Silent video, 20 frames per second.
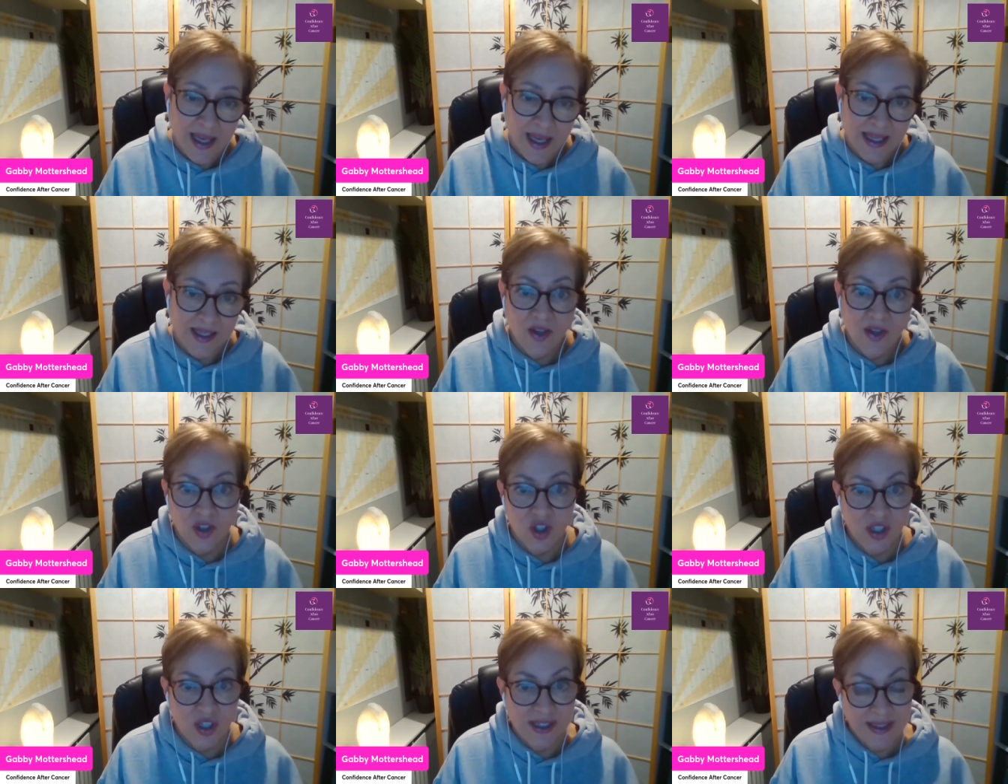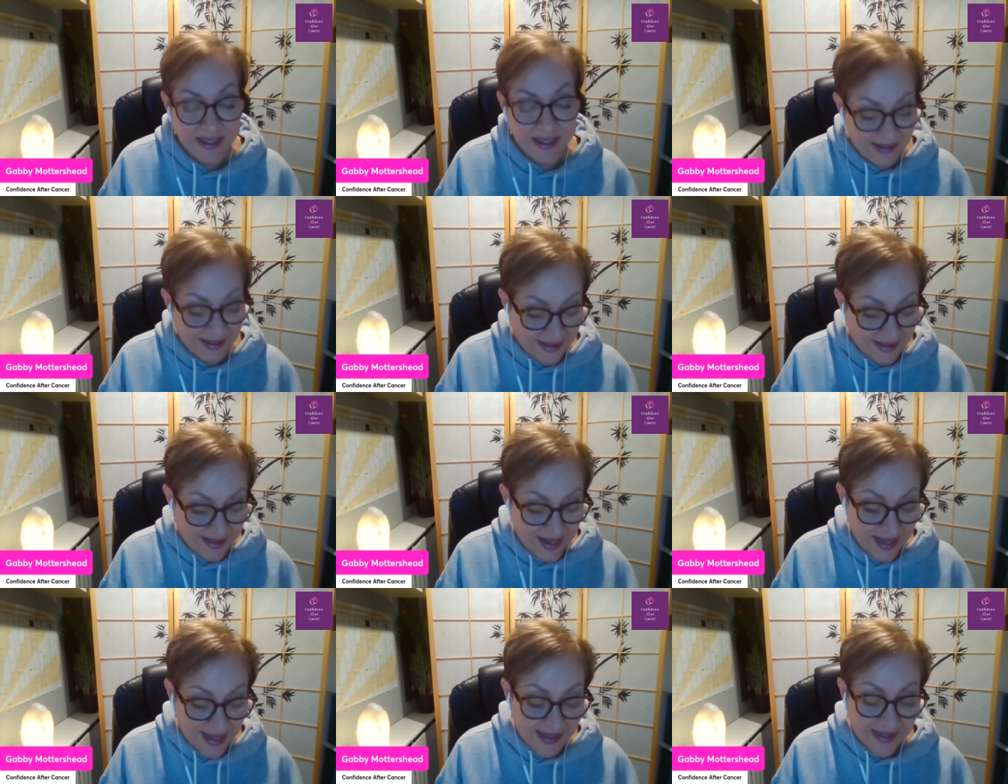it's not just linked to
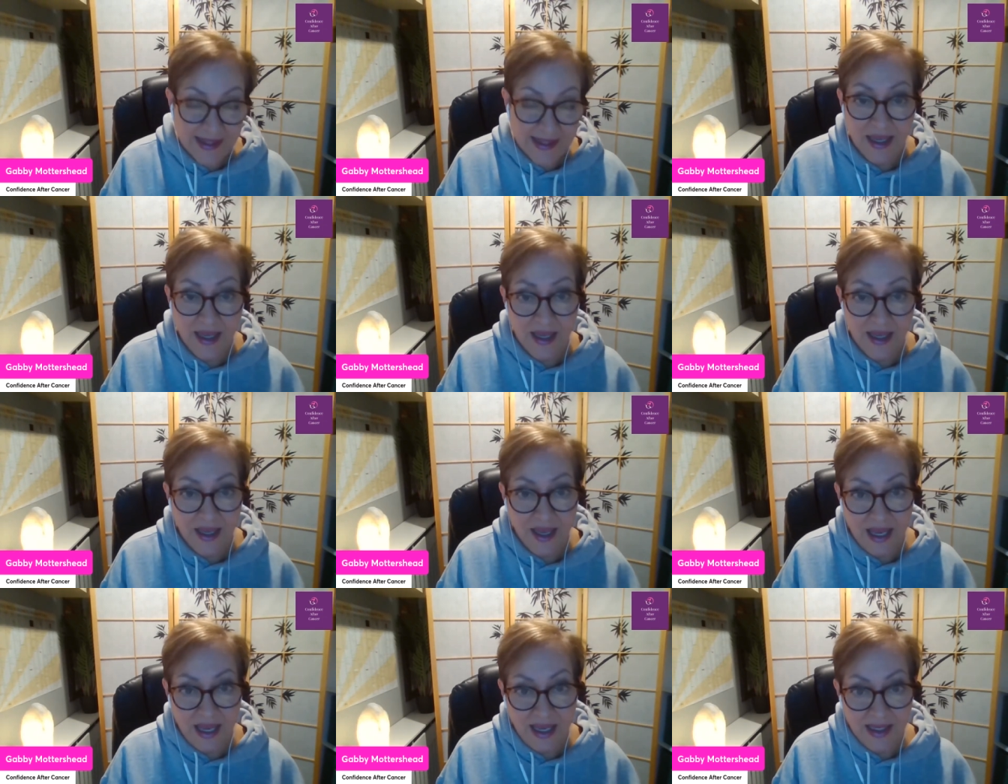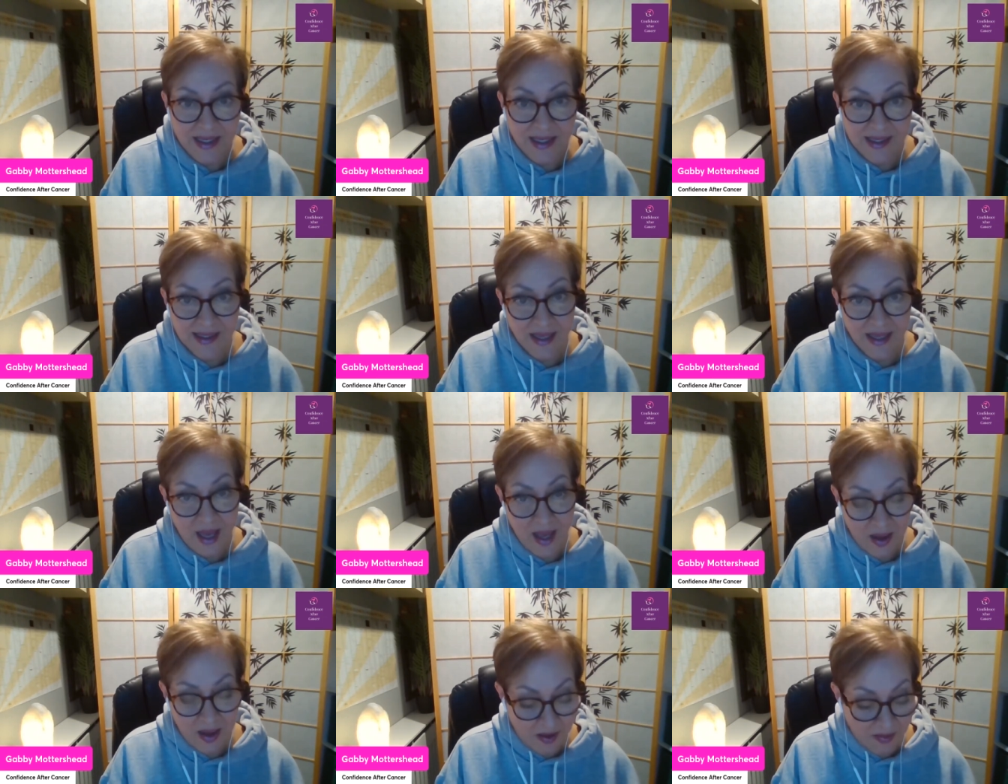the cancer, it's
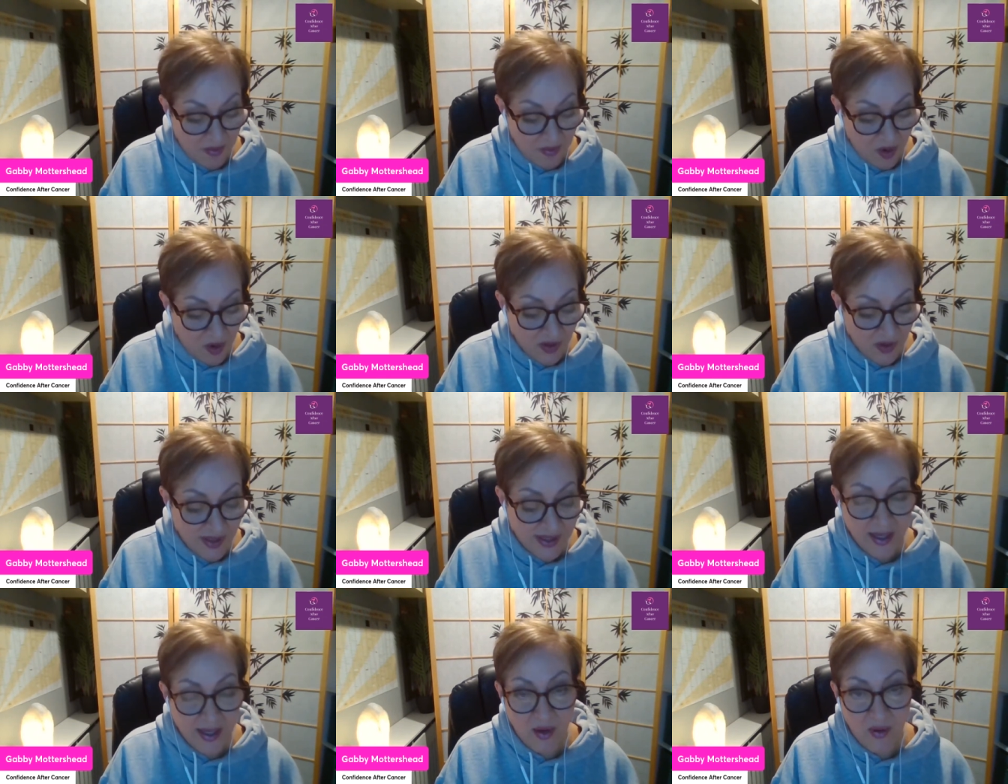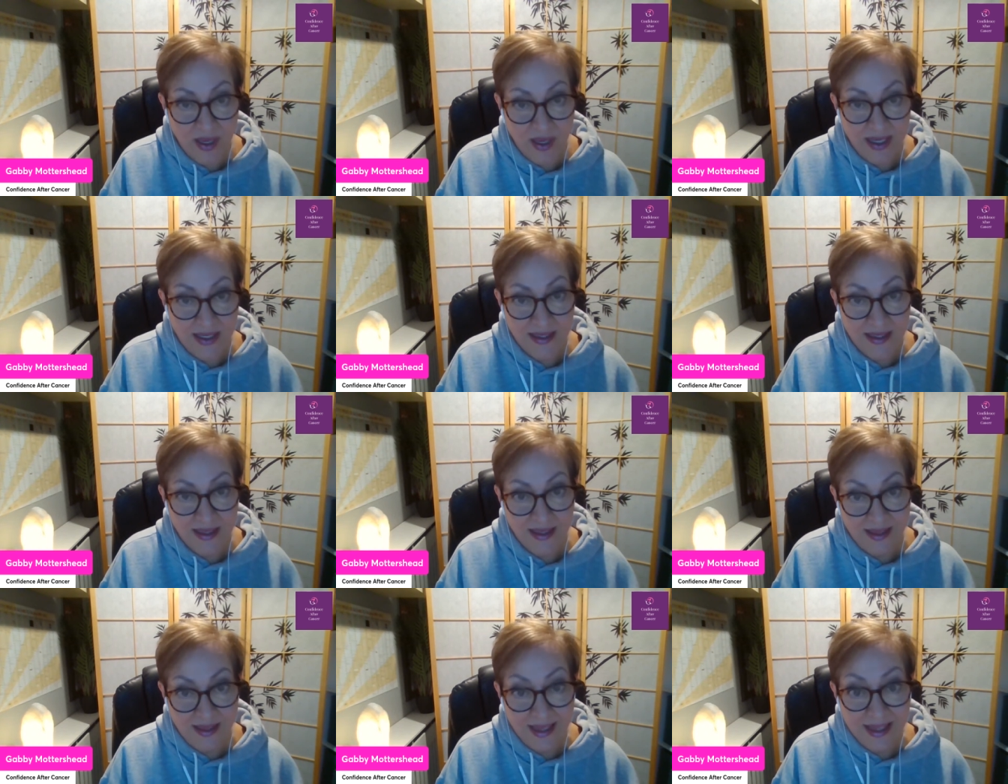also is
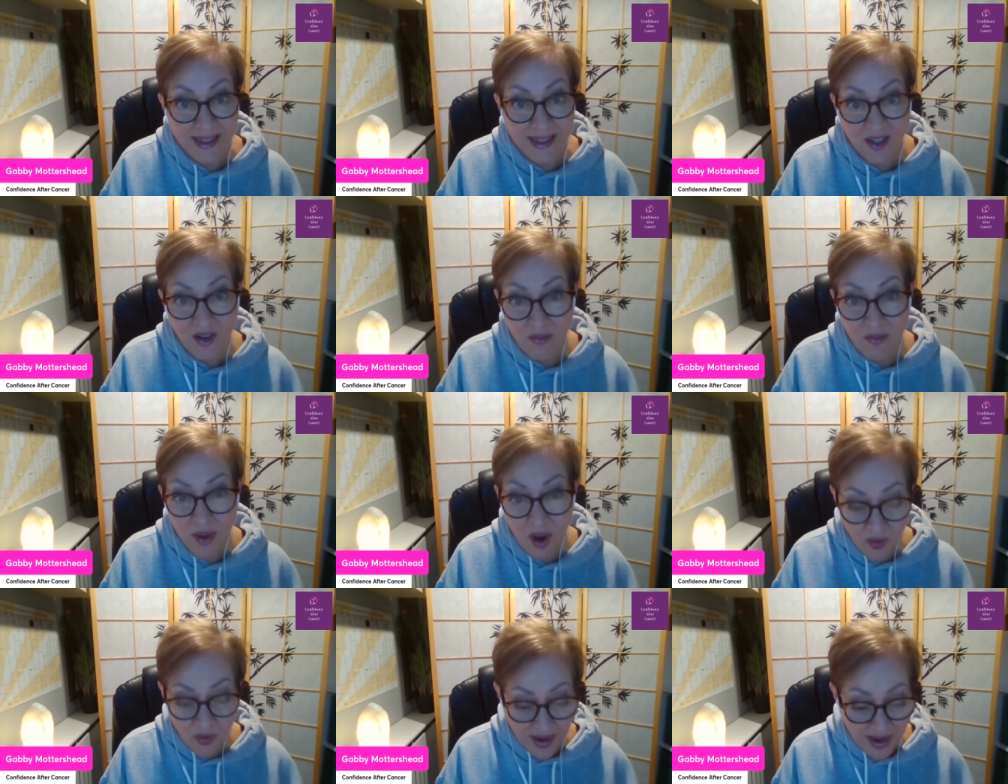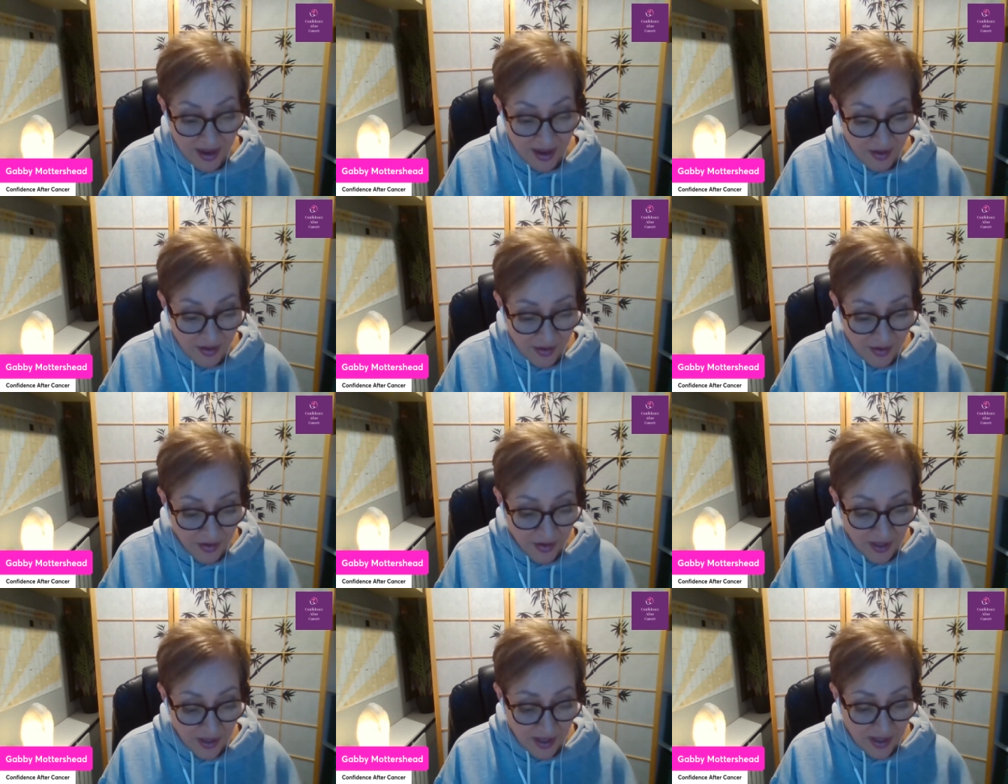linked to bone
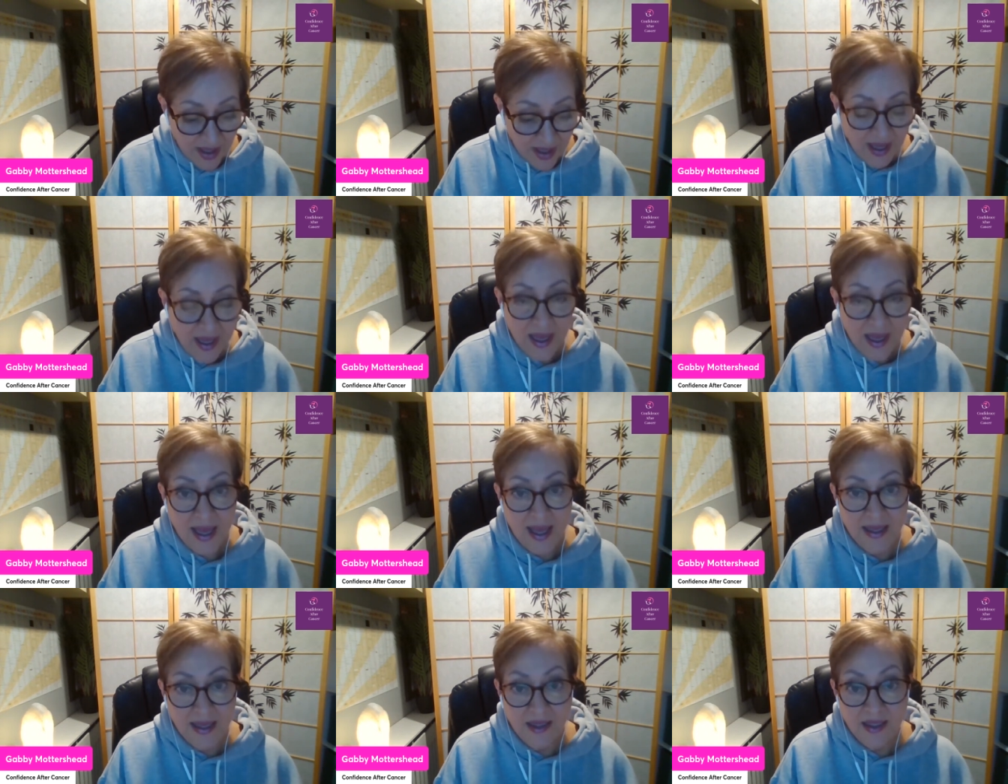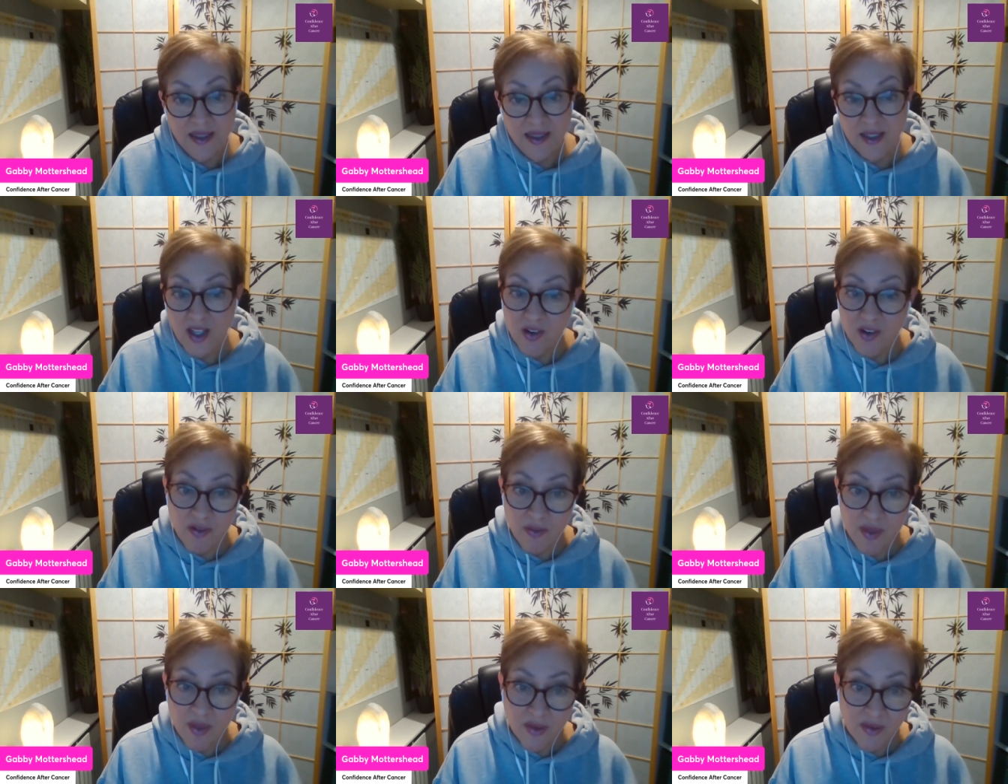health and
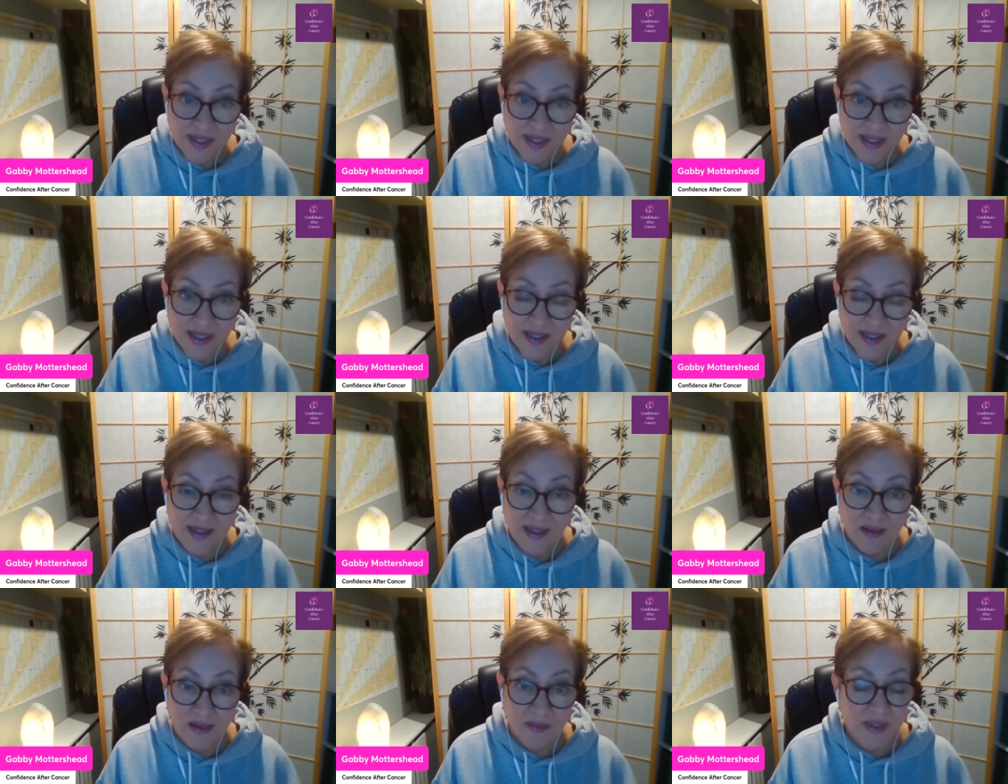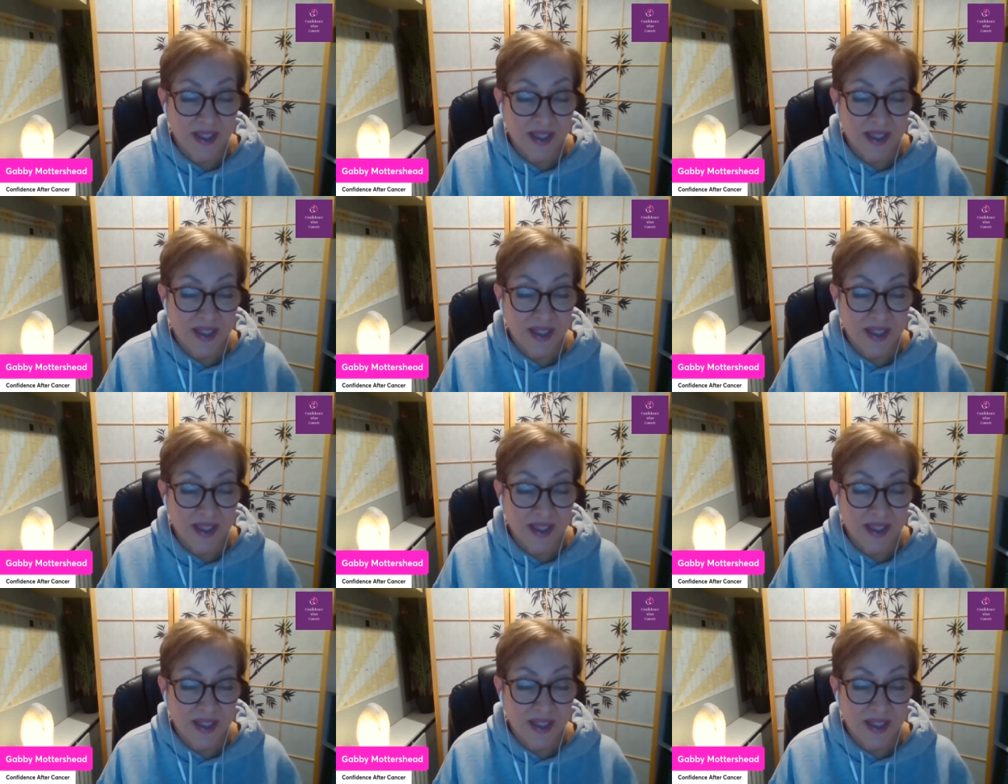your immune system.